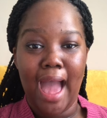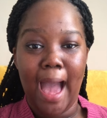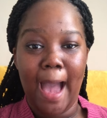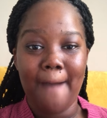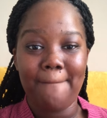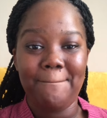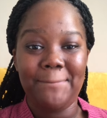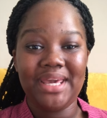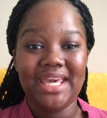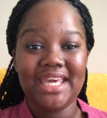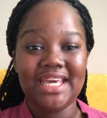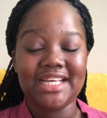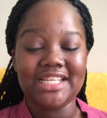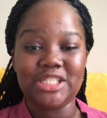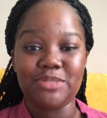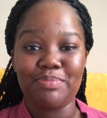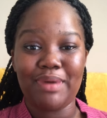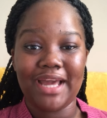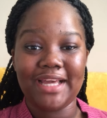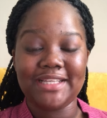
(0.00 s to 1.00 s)

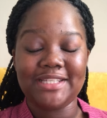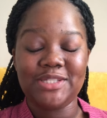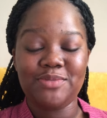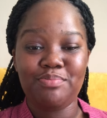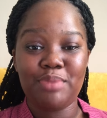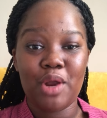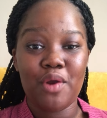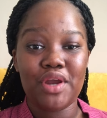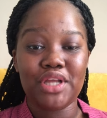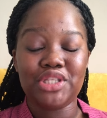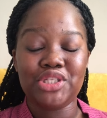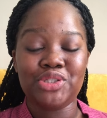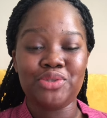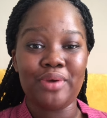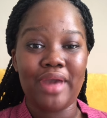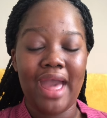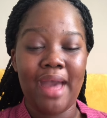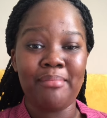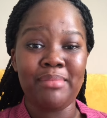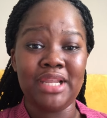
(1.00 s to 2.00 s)
appears by spirit to
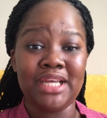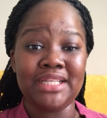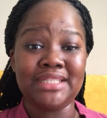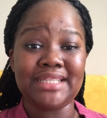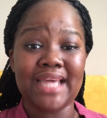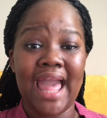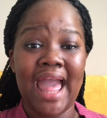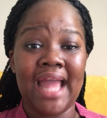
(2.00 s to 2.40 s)
Hamlet,